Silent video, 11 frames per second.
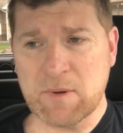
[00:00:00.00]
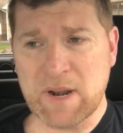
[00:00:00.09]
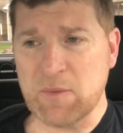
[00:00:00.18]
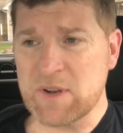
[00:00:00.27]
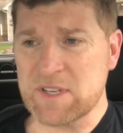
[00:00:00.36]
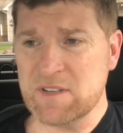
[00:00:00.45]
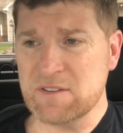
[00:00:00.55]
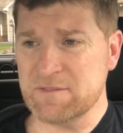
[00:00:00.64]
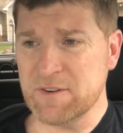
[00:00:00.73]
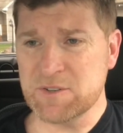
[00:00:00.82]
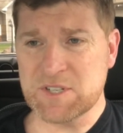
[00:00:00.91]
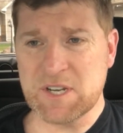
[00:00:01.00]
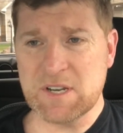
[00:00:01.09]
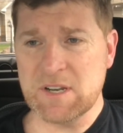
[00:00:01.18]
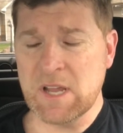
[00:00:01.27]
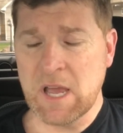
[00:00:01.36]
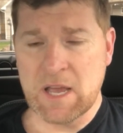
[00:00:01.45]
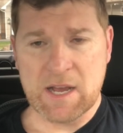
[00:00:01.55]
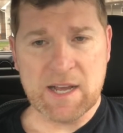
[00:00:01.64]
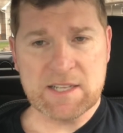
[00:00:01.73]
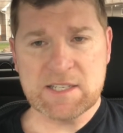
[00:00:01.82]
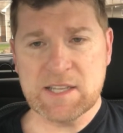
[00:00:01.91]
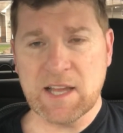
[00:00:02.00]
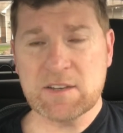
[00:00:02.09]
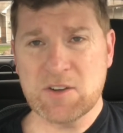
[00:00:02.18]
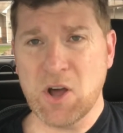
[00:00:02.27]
When I went to university, I selected